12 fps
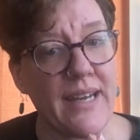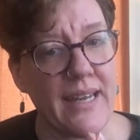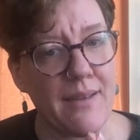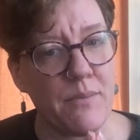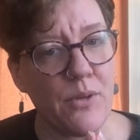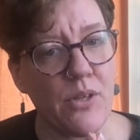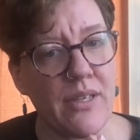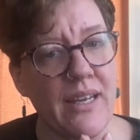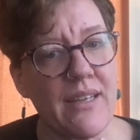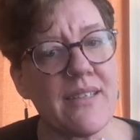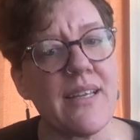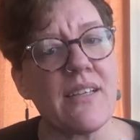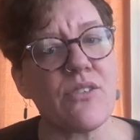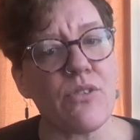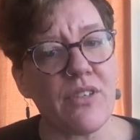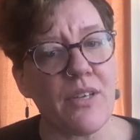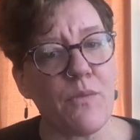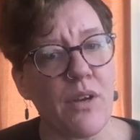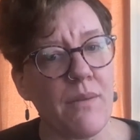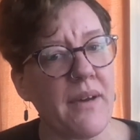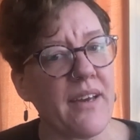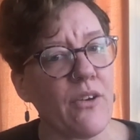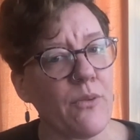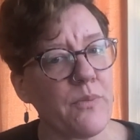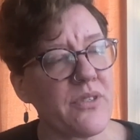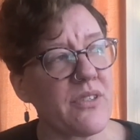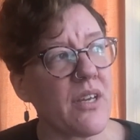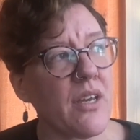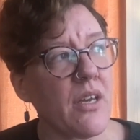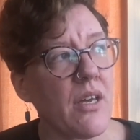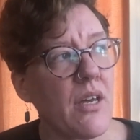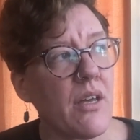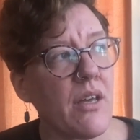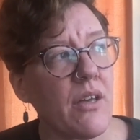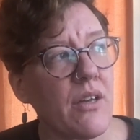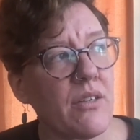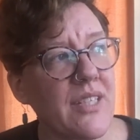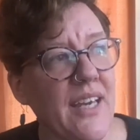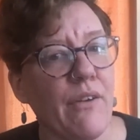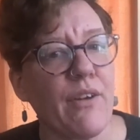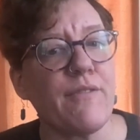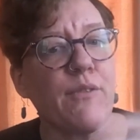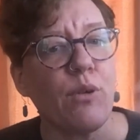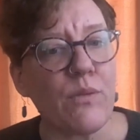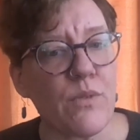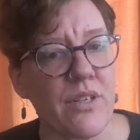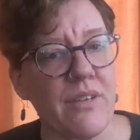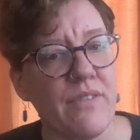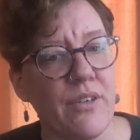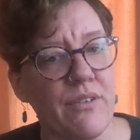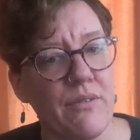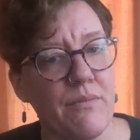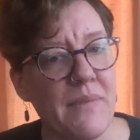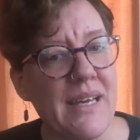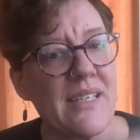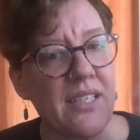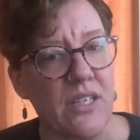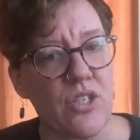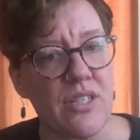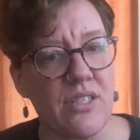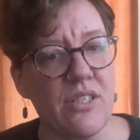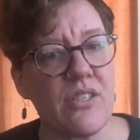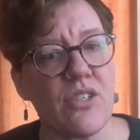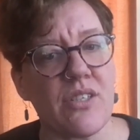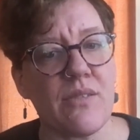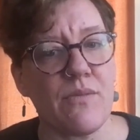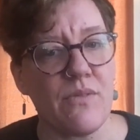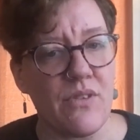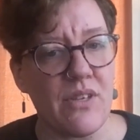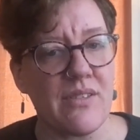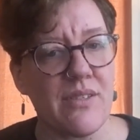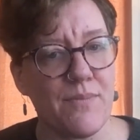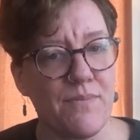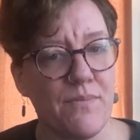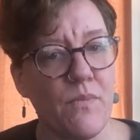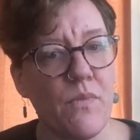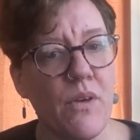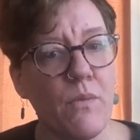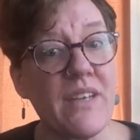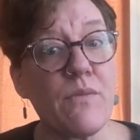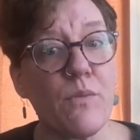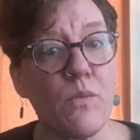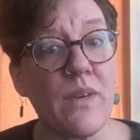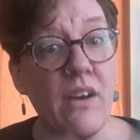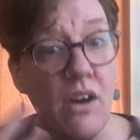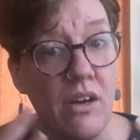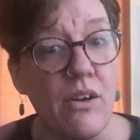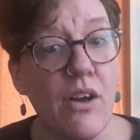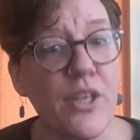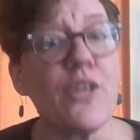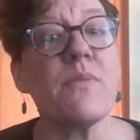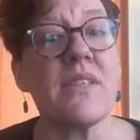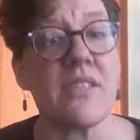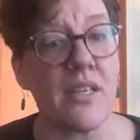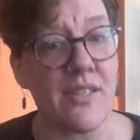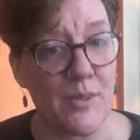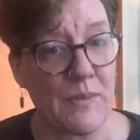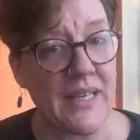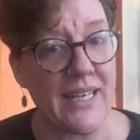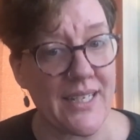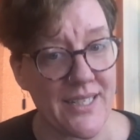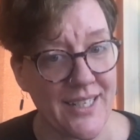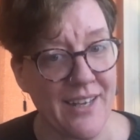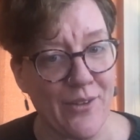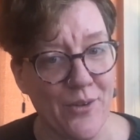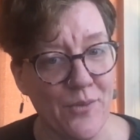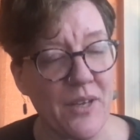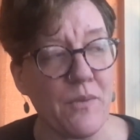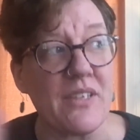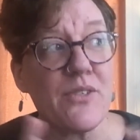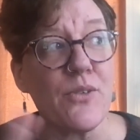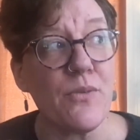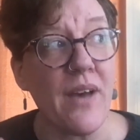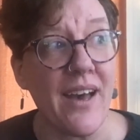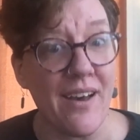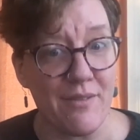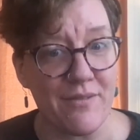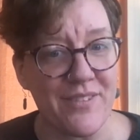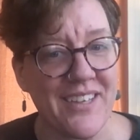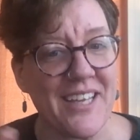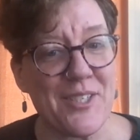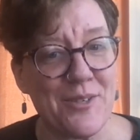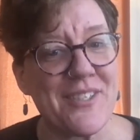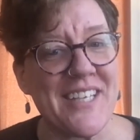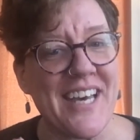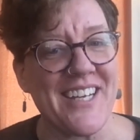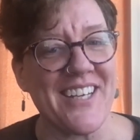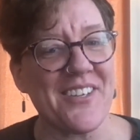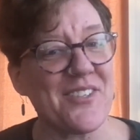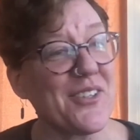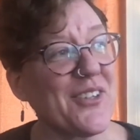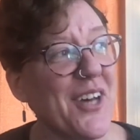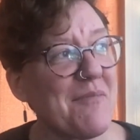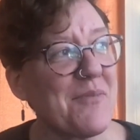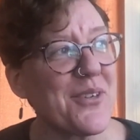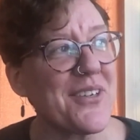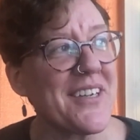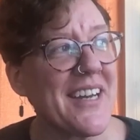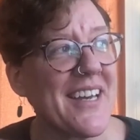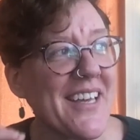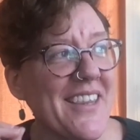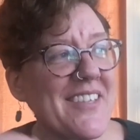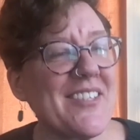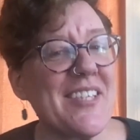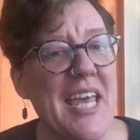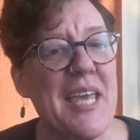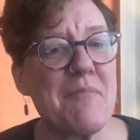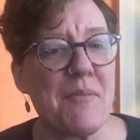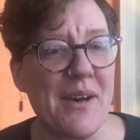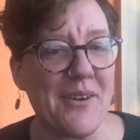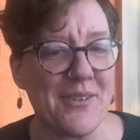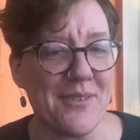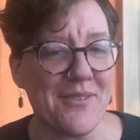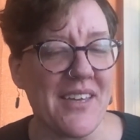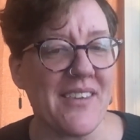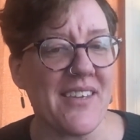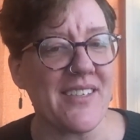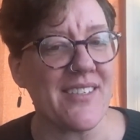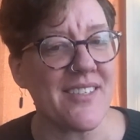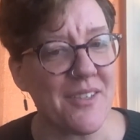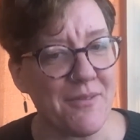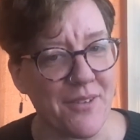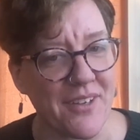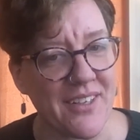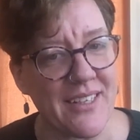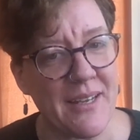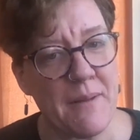able. And that's certainly one of my hopes to carry forward of her message is just this that we are all humans on this planet together. Like we do have, as you said, there's a lot more the same about you than that is different.